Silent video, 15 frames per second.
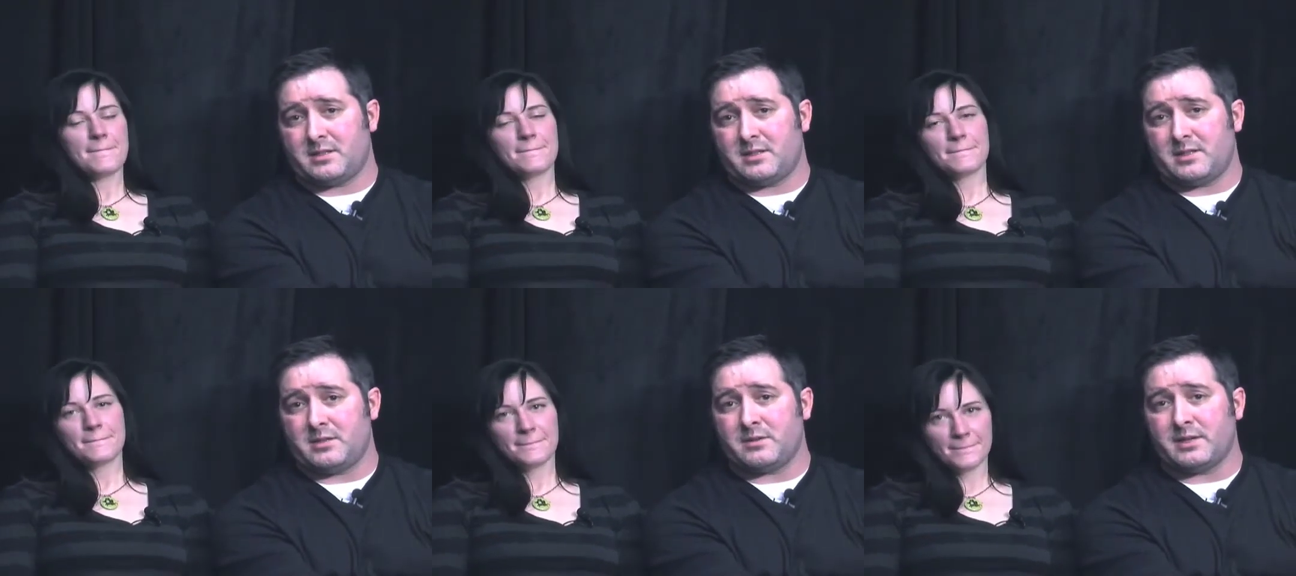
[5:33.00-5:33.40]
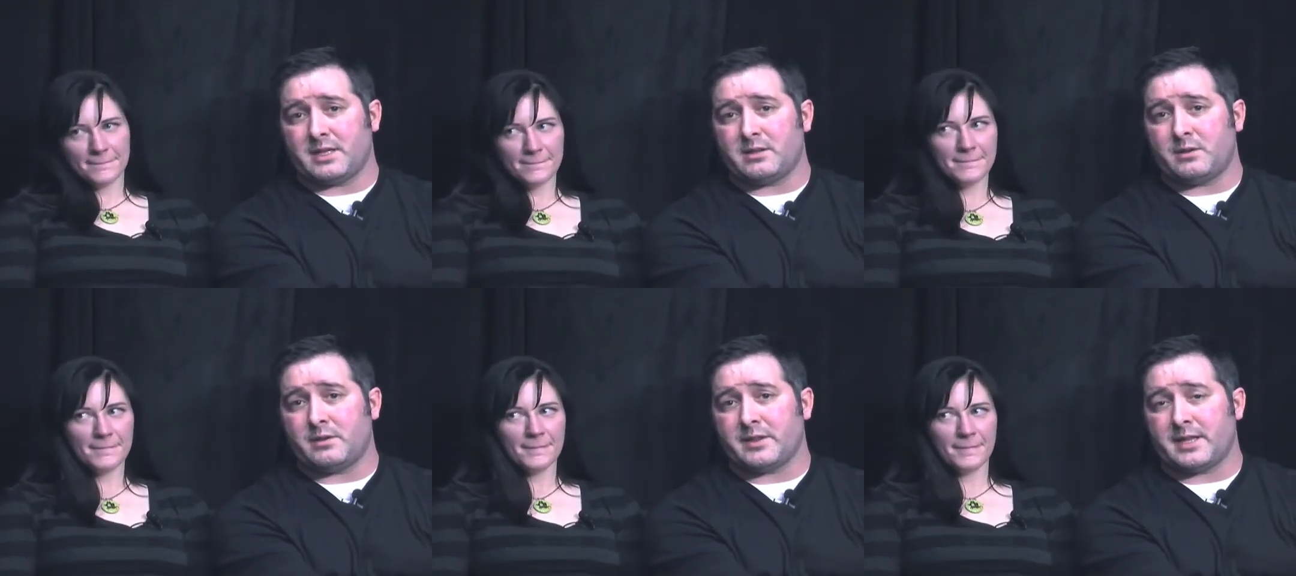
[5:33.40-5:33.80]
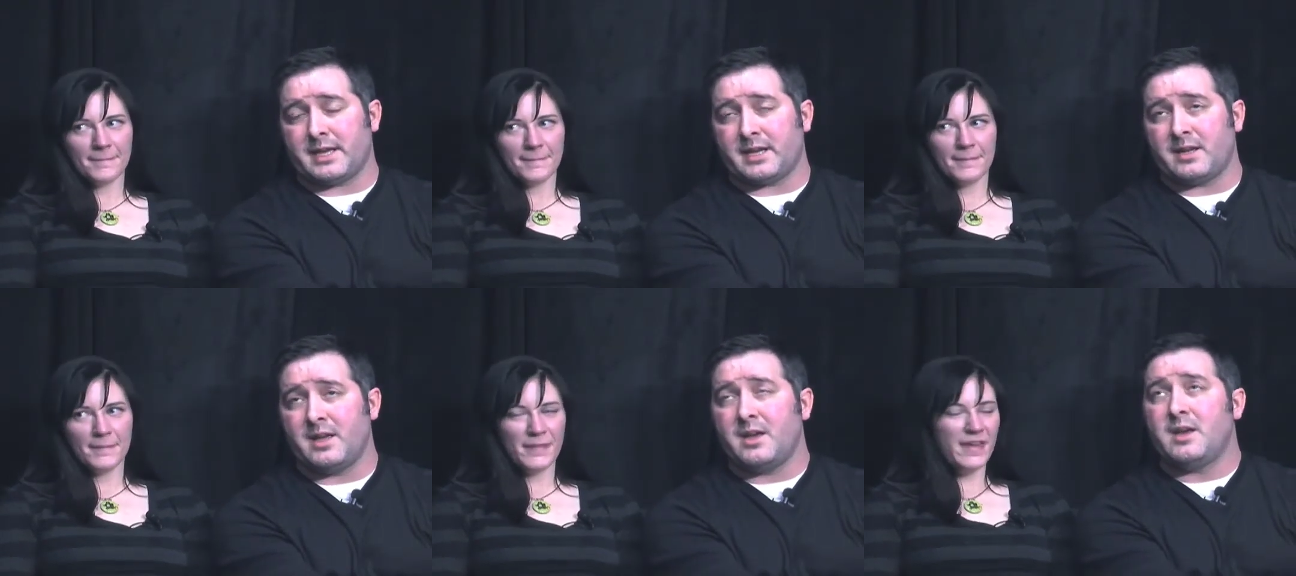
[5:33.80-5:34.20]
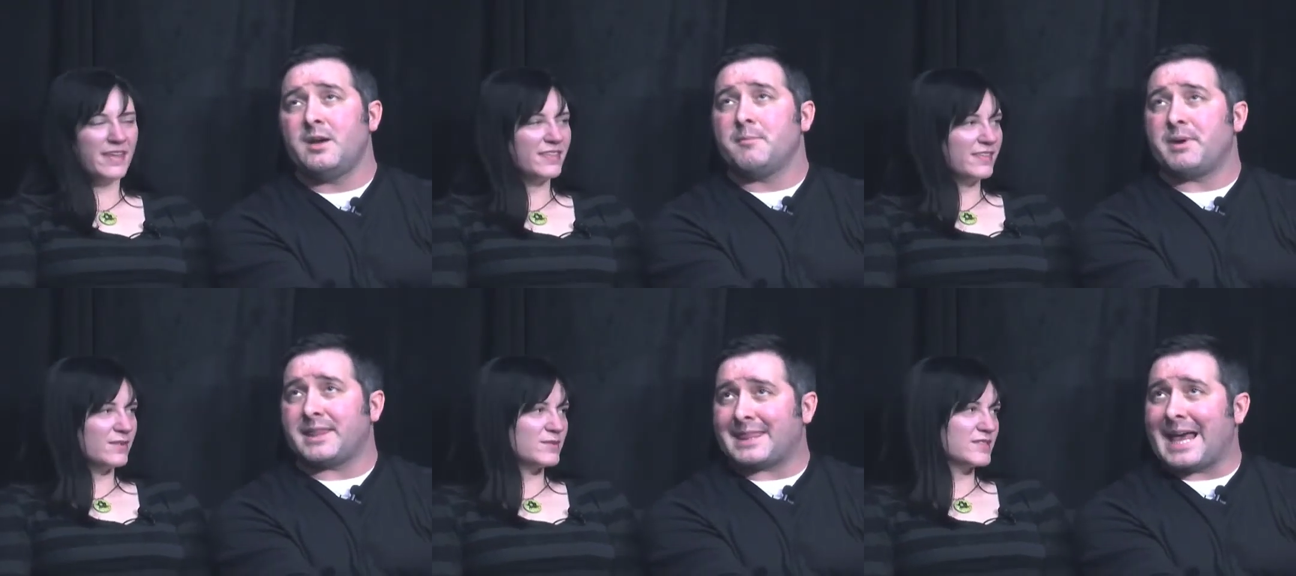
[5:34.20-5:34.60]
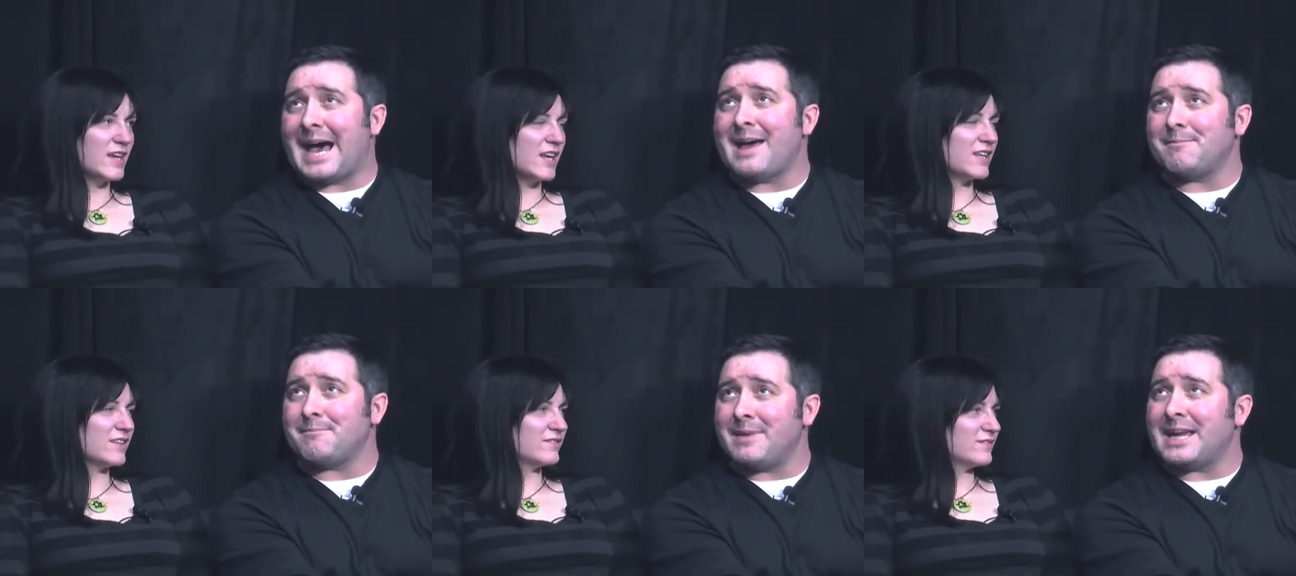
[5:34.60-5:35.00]
Speaker 1: in doing the whole thing but, I think but that
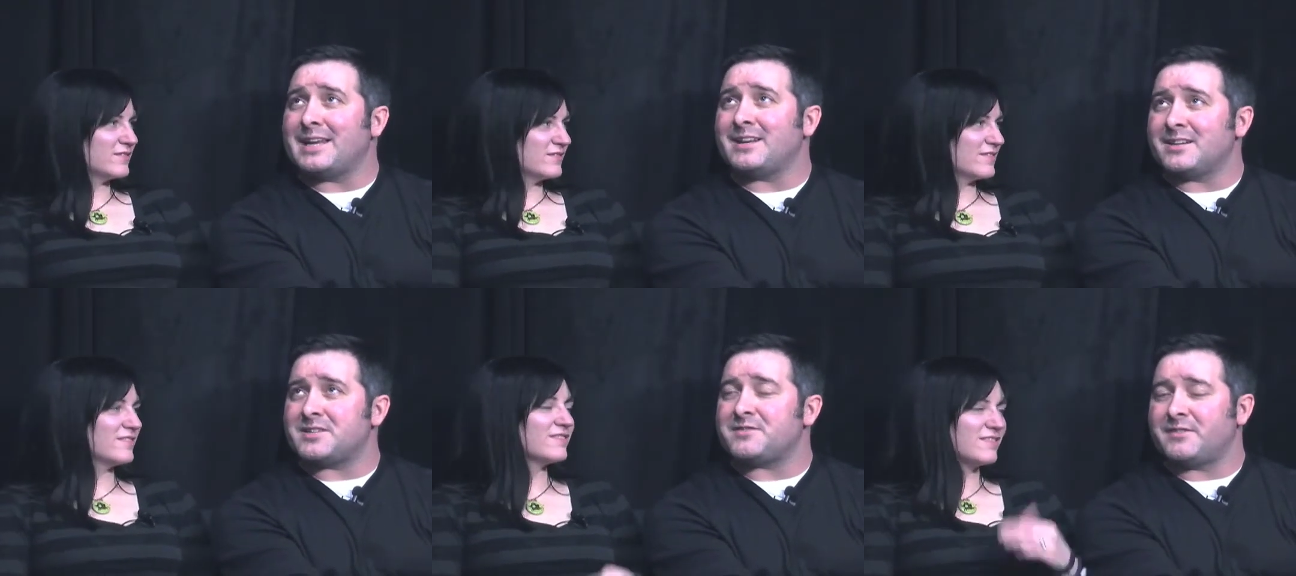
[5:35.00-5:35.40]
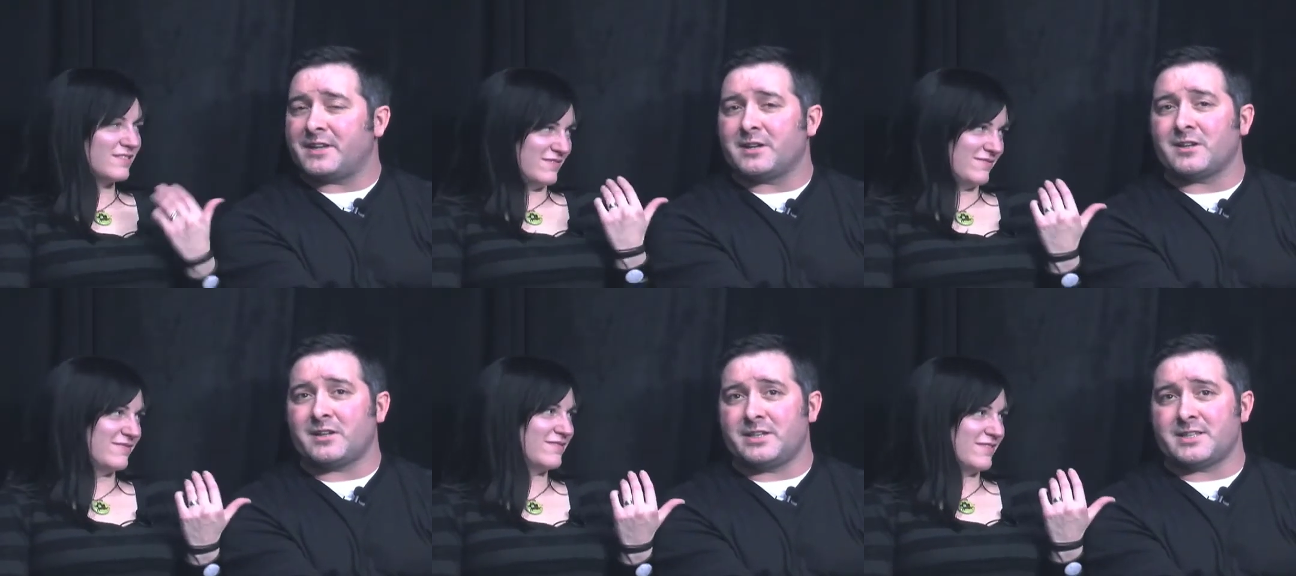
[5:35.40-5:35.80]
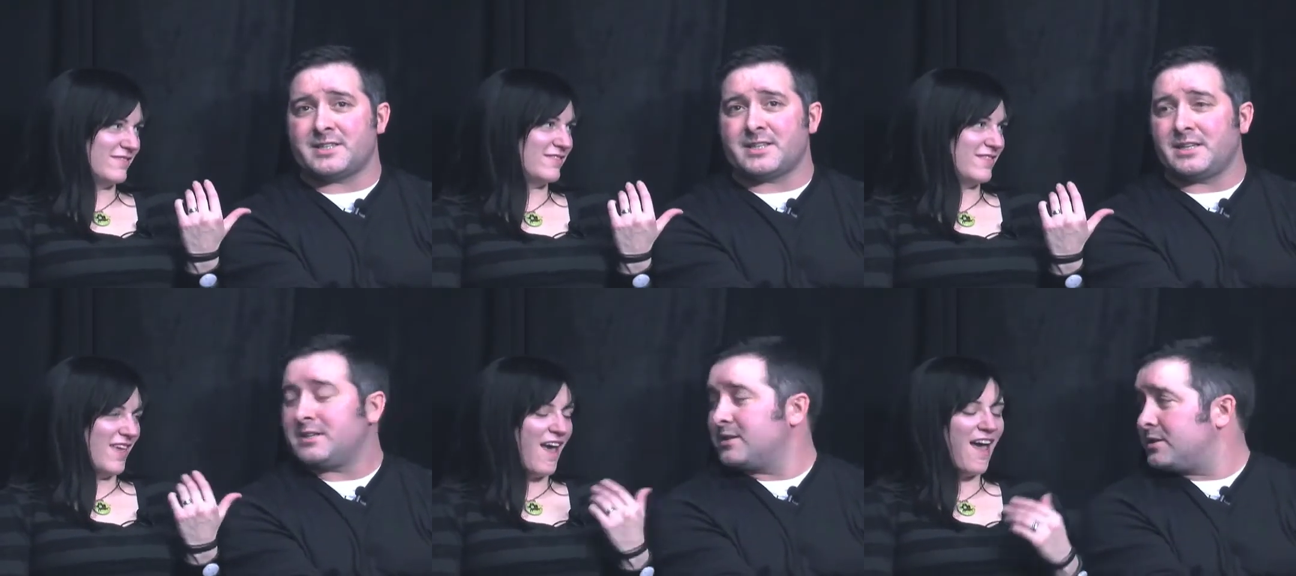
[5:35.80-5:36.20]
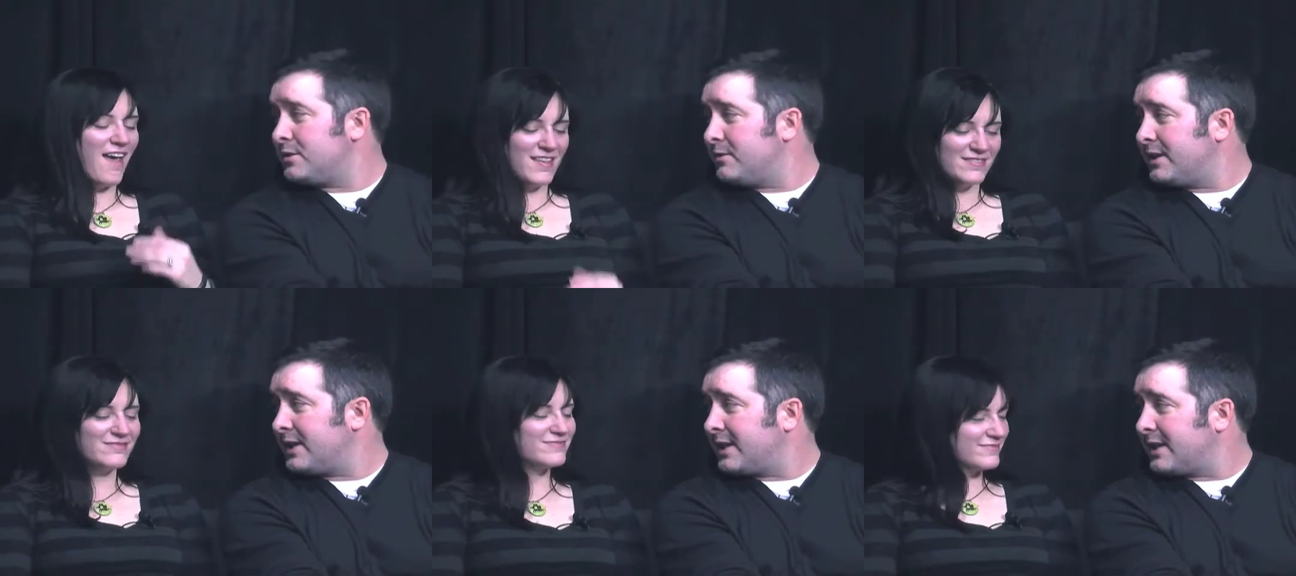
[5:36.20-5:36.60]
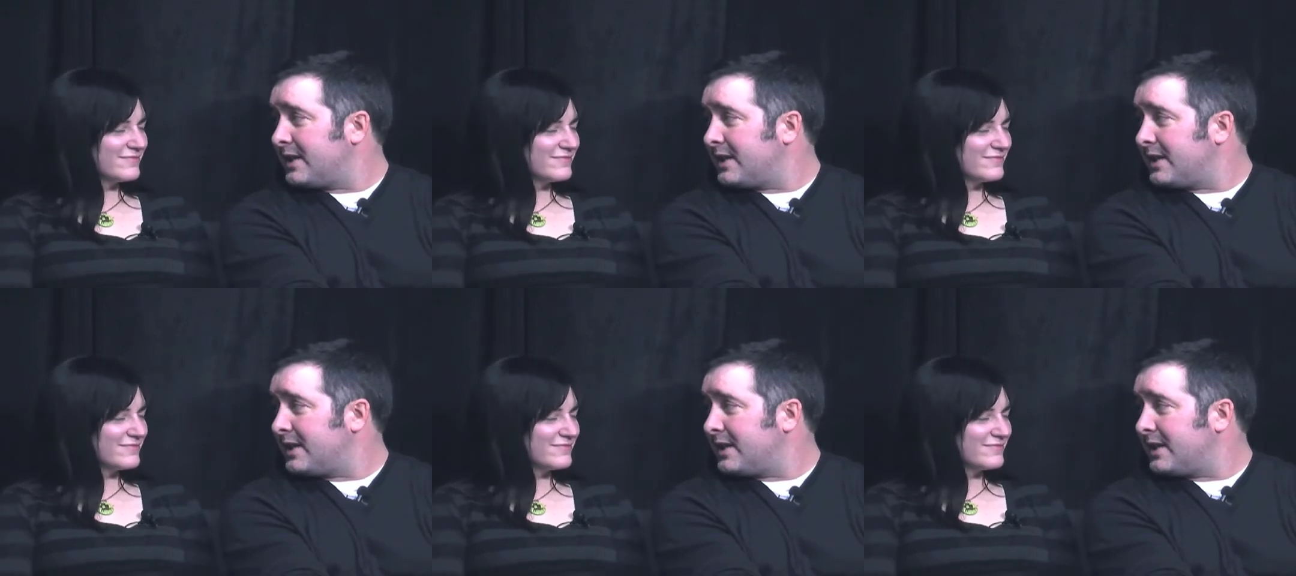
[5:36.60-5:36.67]
kind of... made us fearless in yeah. doing